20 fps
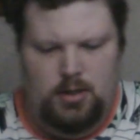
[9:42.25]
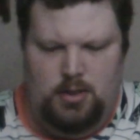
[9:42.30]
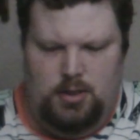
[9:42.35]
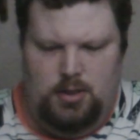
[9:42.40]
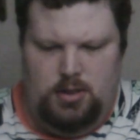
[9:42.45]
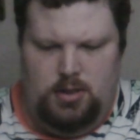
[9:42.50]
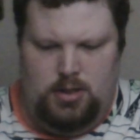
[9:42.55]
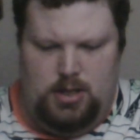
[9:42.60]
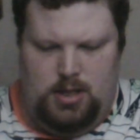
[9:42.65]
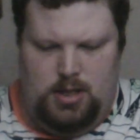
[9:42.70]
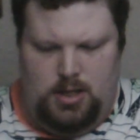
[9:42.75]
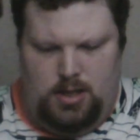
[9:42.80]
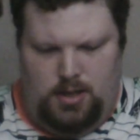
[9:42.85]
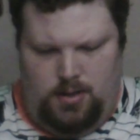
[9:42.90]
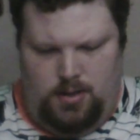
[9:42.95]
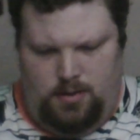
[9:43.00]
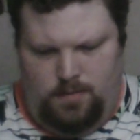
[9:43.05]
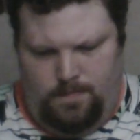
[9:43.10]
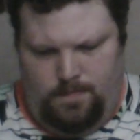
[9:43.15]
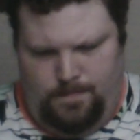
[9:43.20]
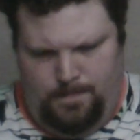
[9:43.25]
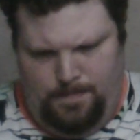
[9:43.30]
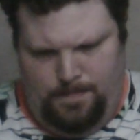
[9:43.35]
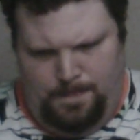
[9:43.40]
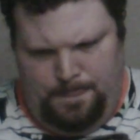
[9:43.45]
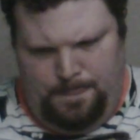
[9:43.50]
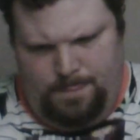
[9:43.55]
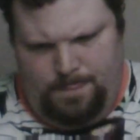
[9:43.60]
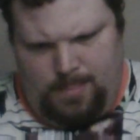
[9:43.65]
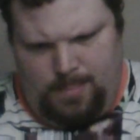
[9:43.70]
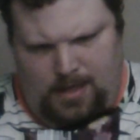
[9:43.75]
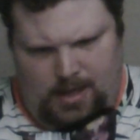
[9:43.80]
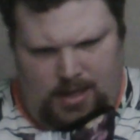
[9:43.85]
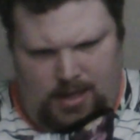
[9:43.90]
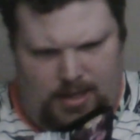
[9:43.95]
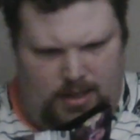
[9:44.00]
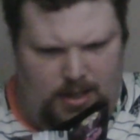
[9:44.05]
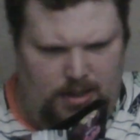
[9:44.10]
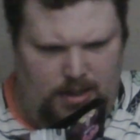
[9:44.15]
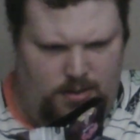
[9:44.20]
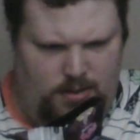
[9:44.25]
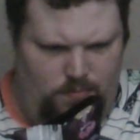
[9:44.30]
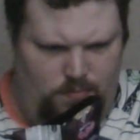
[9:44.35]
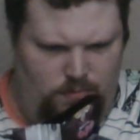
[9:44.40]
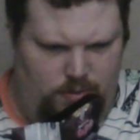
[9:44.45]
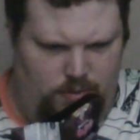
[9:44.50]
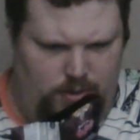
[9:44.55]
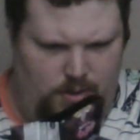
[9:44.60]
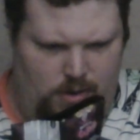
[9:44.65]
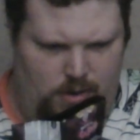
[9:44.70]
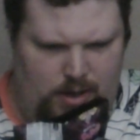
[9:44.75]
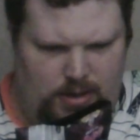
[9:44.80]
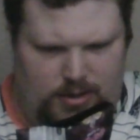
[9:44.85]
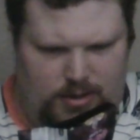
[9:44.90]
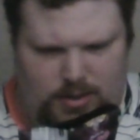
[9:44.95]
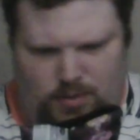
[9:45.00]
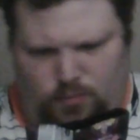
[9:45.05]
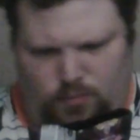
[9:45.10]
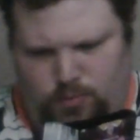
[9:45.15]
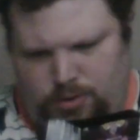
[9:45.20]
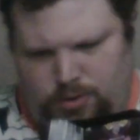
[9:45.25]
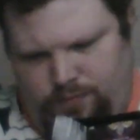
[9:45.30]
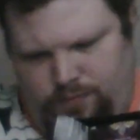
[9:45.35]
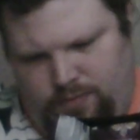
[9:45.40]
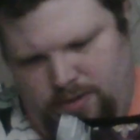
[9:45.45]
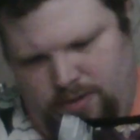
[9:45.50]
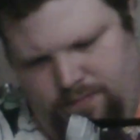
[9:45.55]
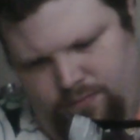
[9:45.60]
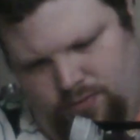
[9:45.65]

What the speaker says: I don't really know how to tell which flavor is